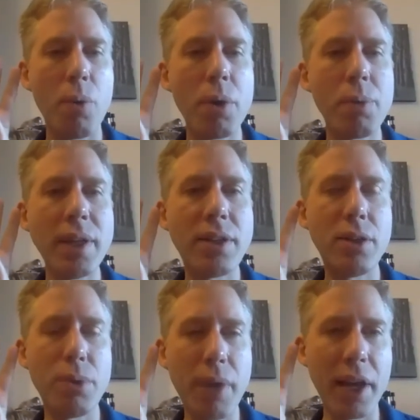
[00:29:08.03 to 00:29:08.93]
what are we
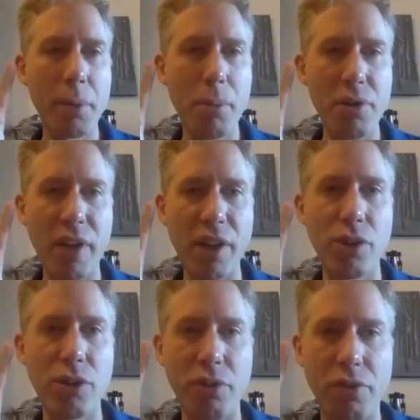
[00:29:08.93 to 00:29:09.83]
doing in a
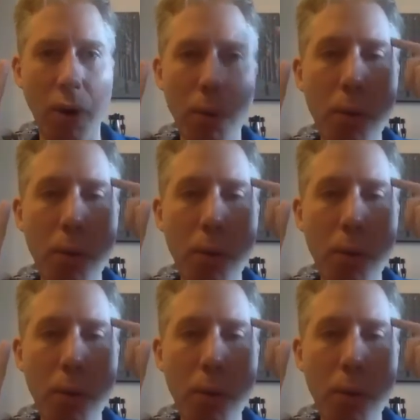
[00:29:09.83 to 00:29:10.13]
motivational interviewing?